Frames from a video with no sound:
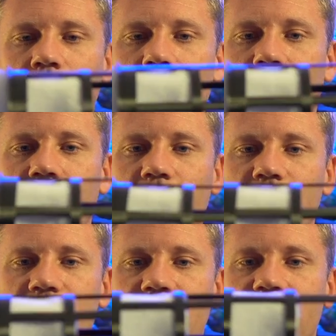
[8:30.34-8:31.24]
And you can
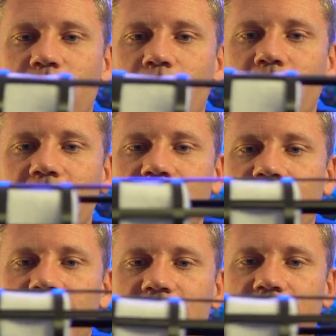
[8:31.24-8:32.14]
see it's pretty
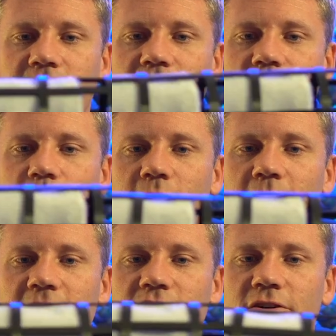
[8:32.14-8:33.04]
easy. You just want to
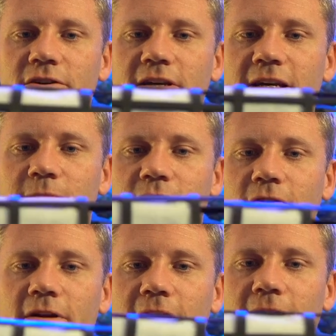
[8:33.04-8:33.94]
make sure you keep
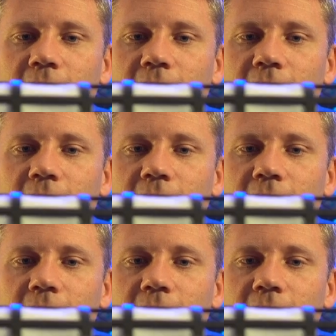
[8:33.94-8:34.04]
turning.